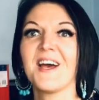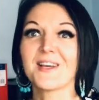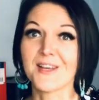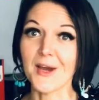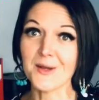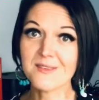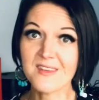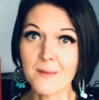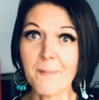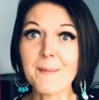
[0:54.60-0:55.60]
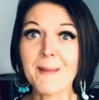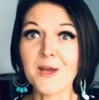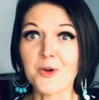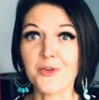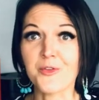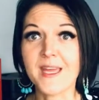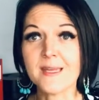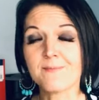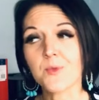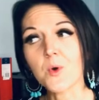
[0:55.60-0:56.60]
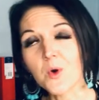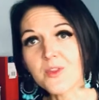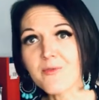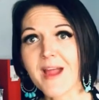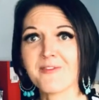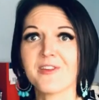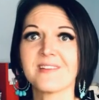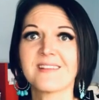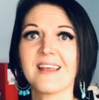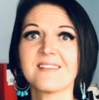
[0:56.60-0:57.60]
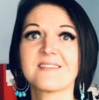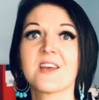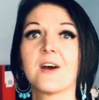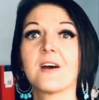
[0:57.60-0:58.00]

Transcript: Go to the bibliography or the reference list